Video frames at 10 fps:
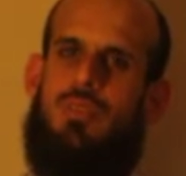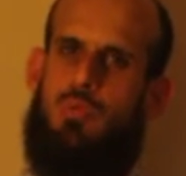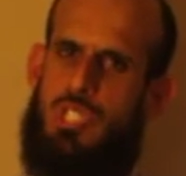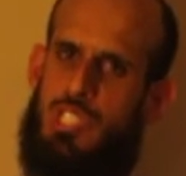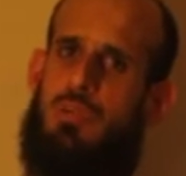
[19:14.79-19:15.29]

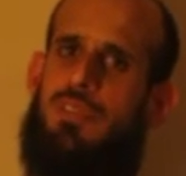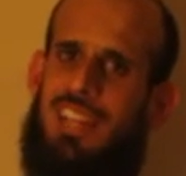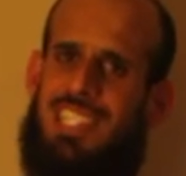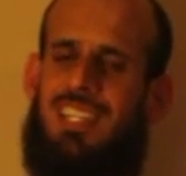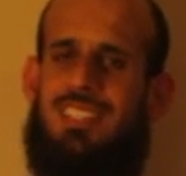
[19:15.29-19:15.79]
We should
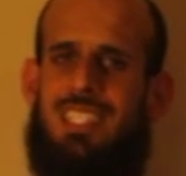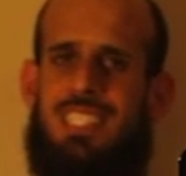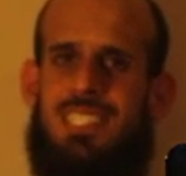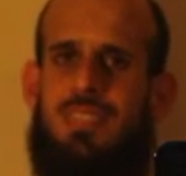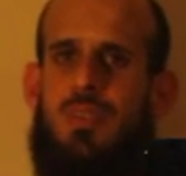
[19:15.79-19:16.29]
reflect on
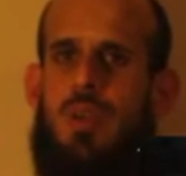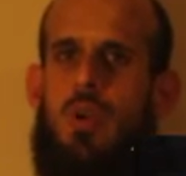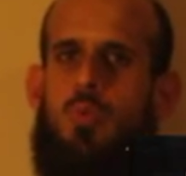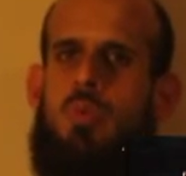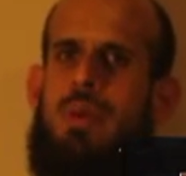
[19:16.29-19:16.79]
this.
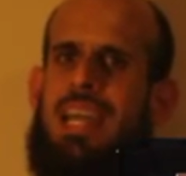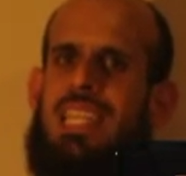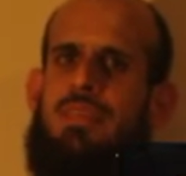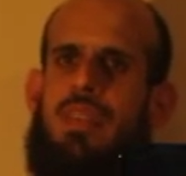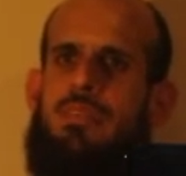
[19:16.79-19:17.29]
We might
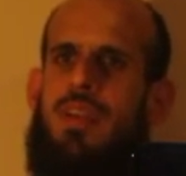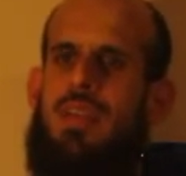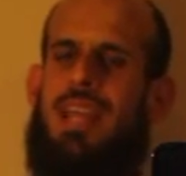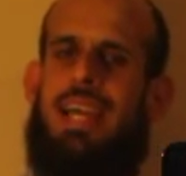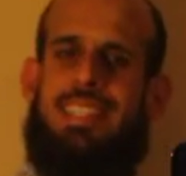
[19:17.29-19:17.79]
live in a
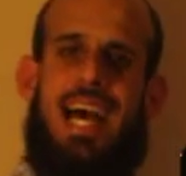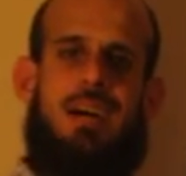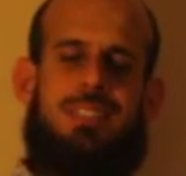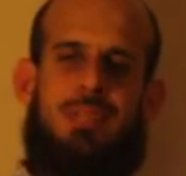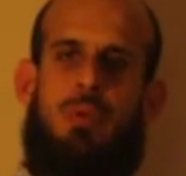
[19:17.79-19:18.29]
very nice
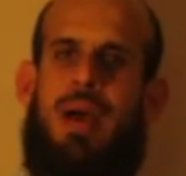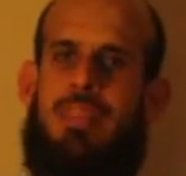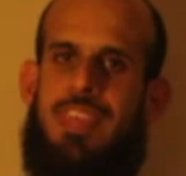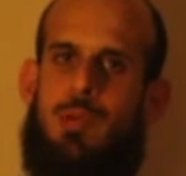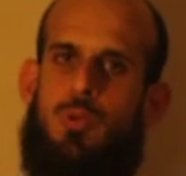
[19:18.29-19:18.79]
house and we
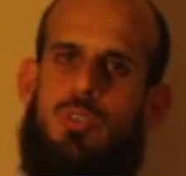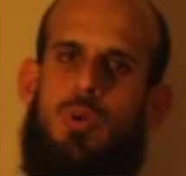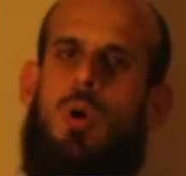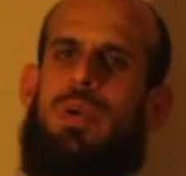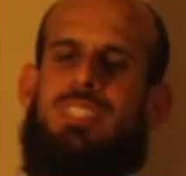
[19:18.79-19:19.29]
might think we'll
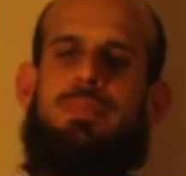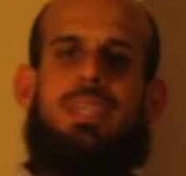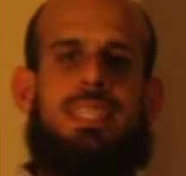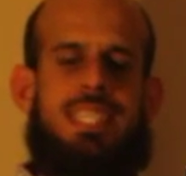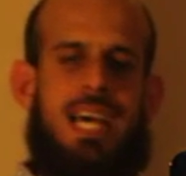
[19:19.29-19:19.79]
always be
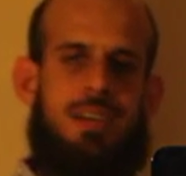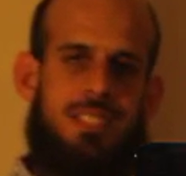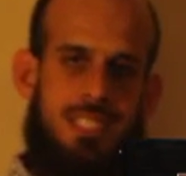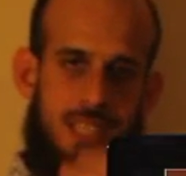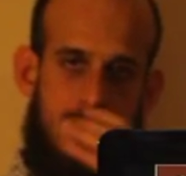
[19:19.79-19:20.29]
in this
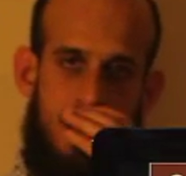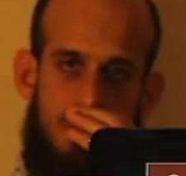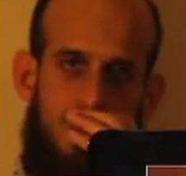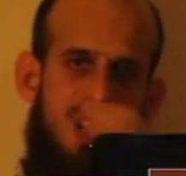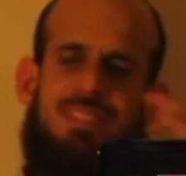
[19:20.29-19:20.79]
house.
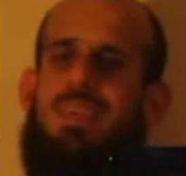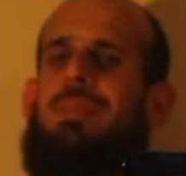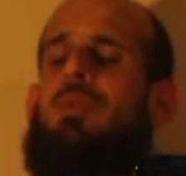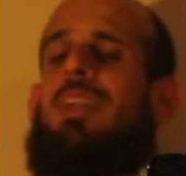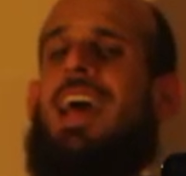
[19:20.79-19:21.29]
But what if
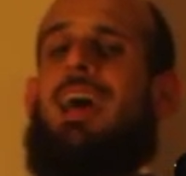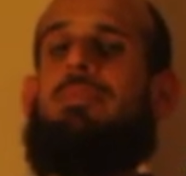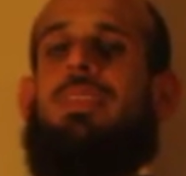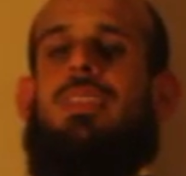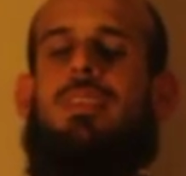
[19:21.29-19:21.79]
something were to
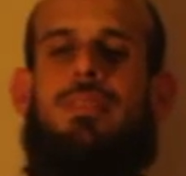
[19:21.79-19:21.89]
happen?